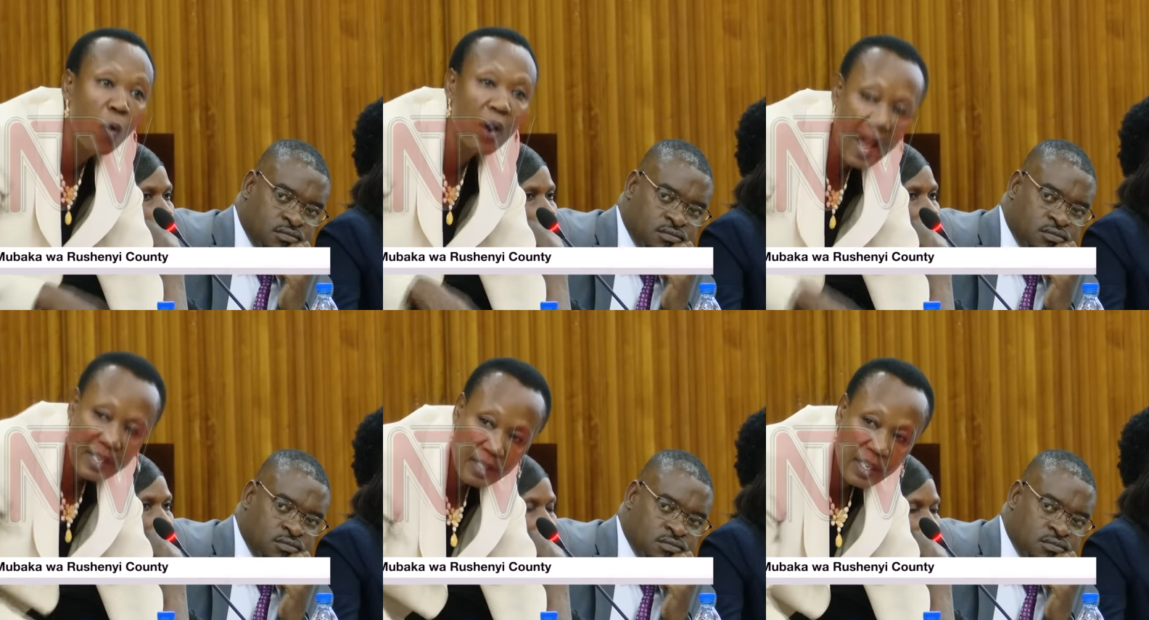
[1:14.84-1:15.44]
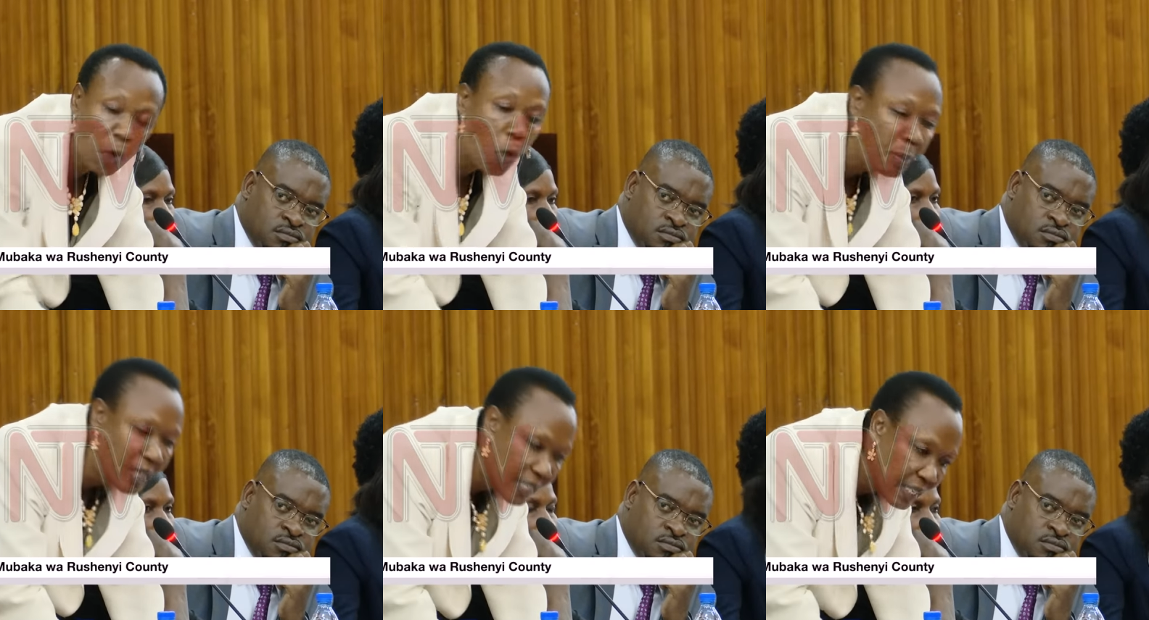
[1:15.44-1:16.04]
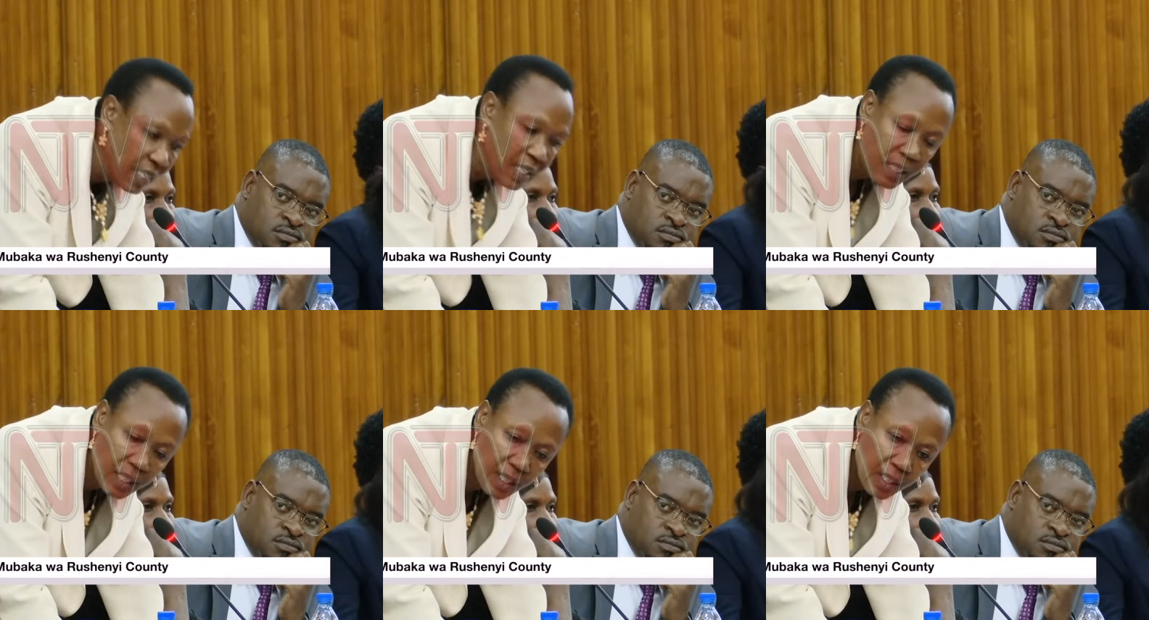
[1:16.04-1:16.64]
Speaker 1: for us, the committee,
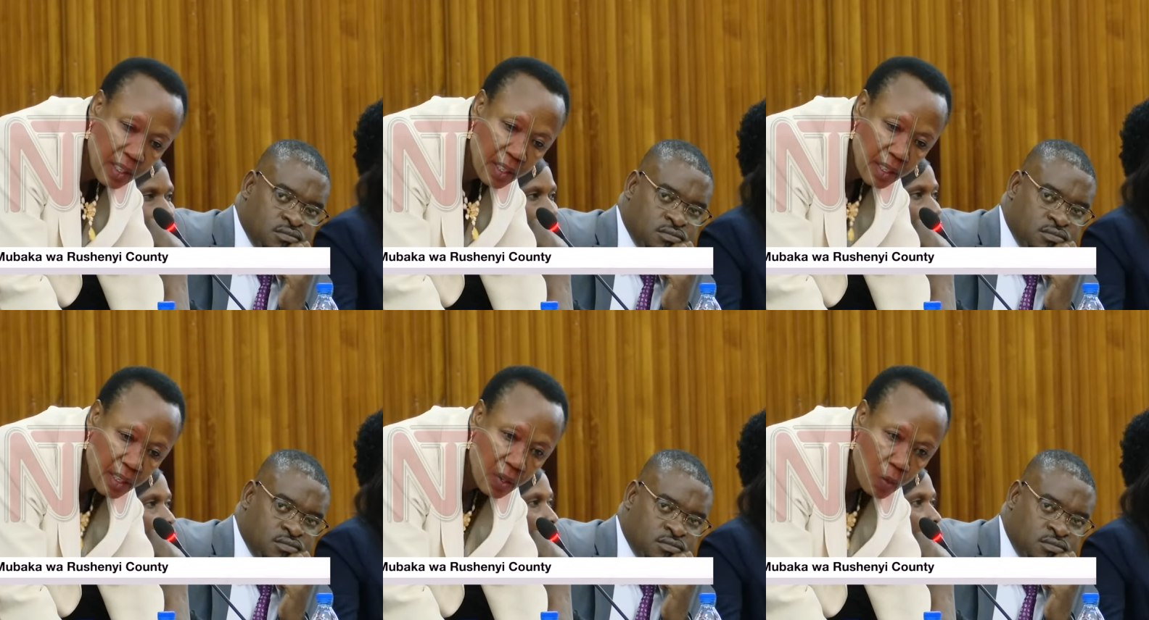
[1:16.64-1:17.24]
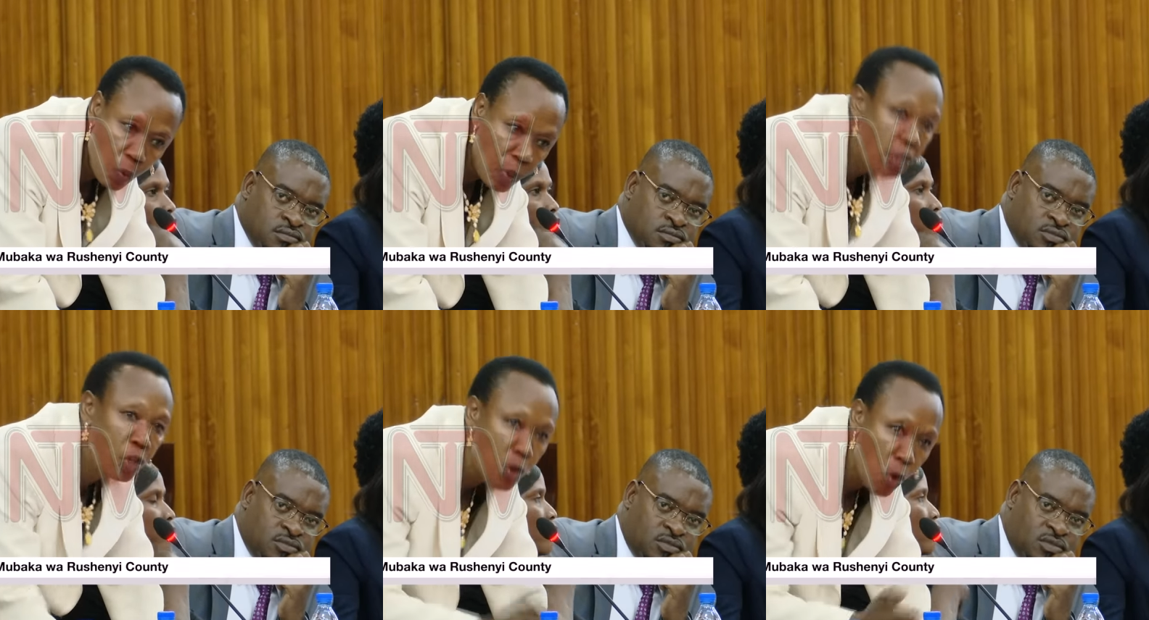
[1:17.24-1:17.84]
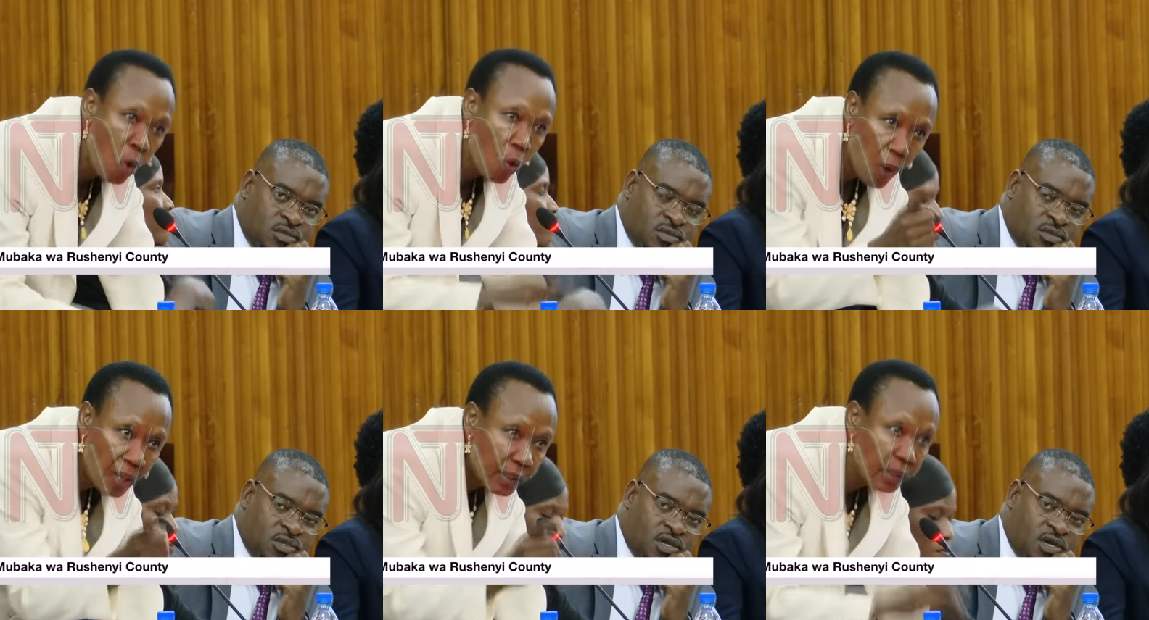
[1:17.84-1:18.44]
which know
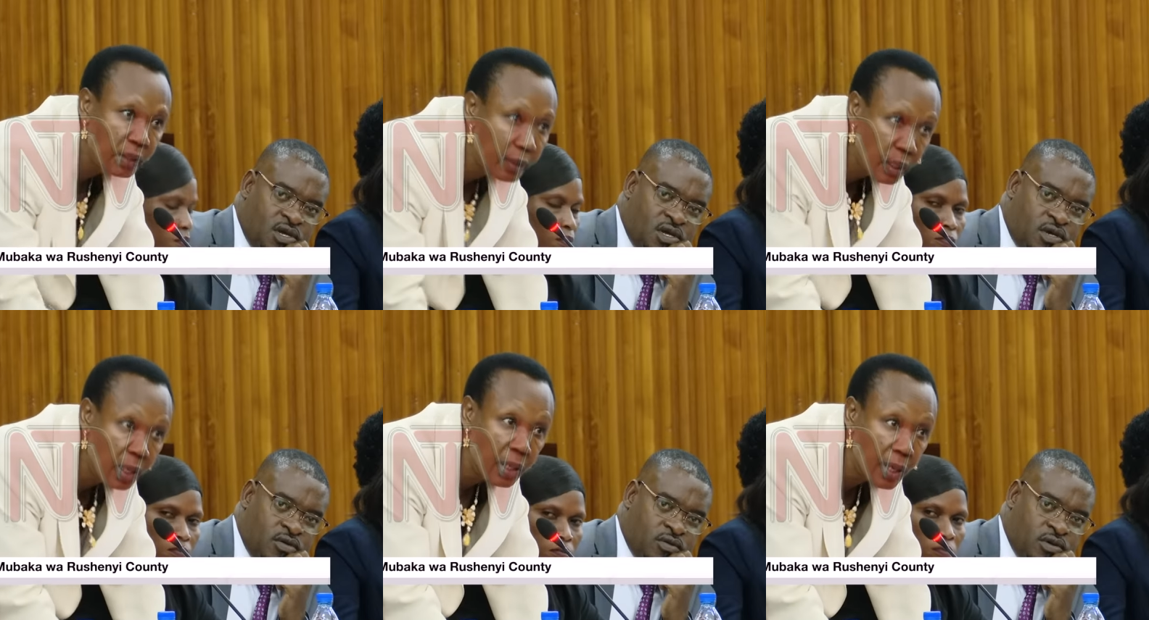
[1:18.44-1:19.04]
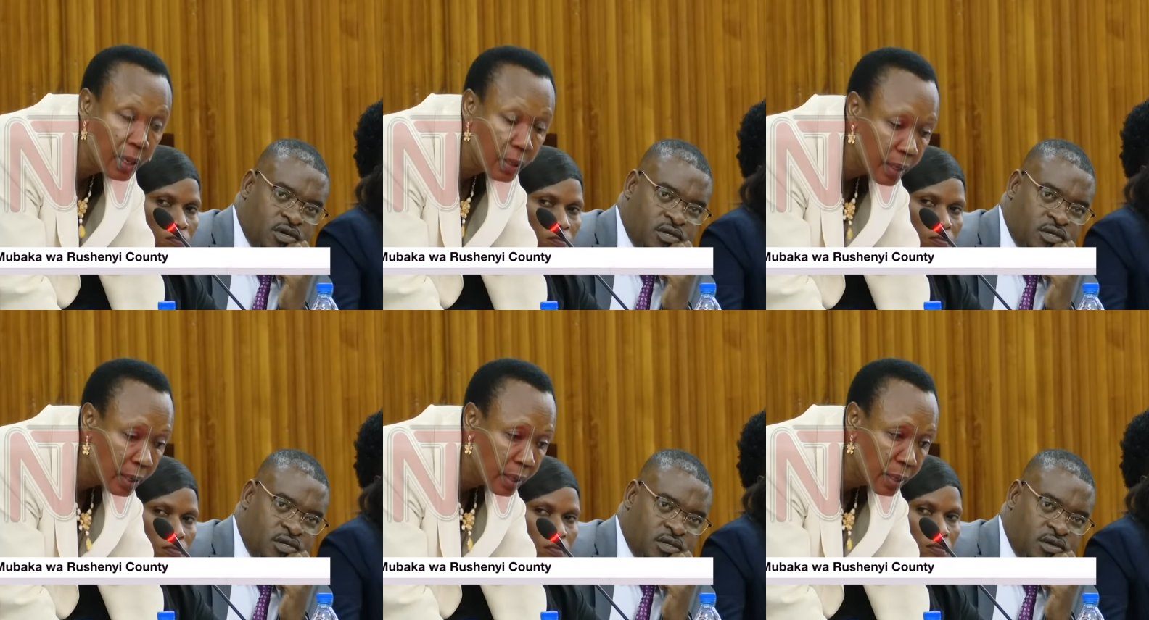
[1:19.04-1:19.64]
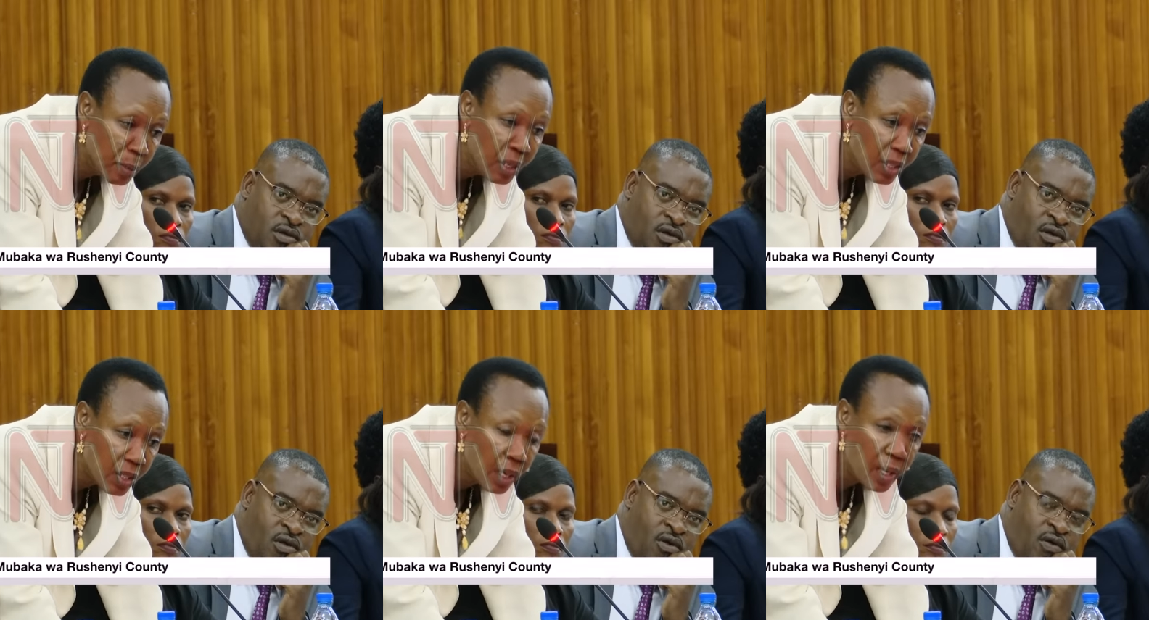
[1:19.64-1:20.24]
what the
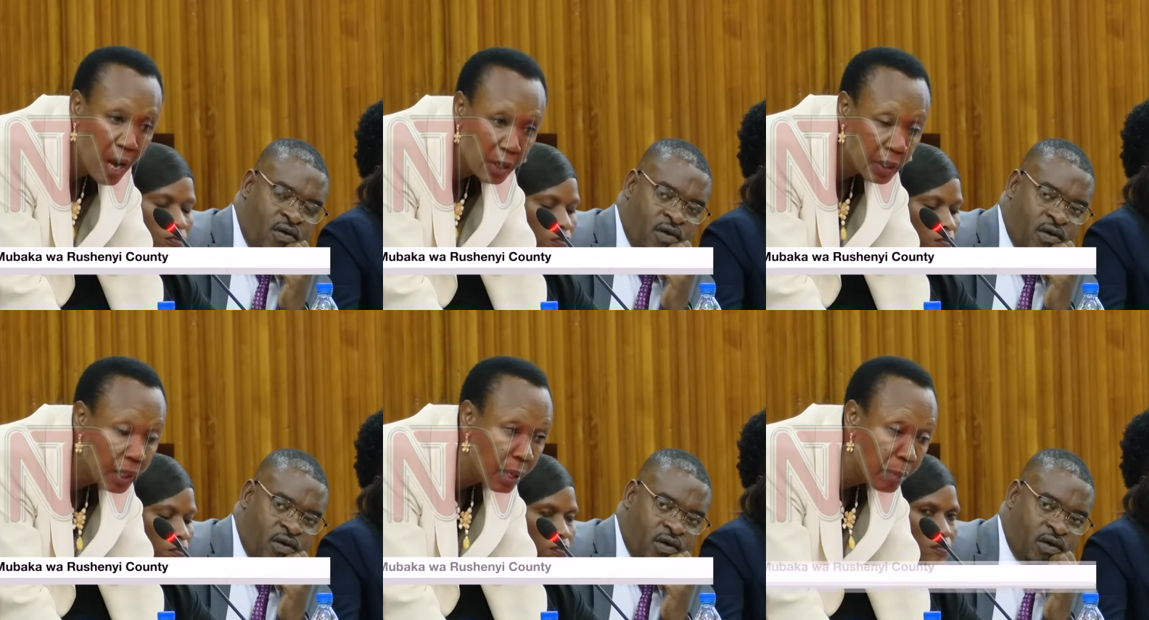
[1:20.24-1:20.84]
minister does and the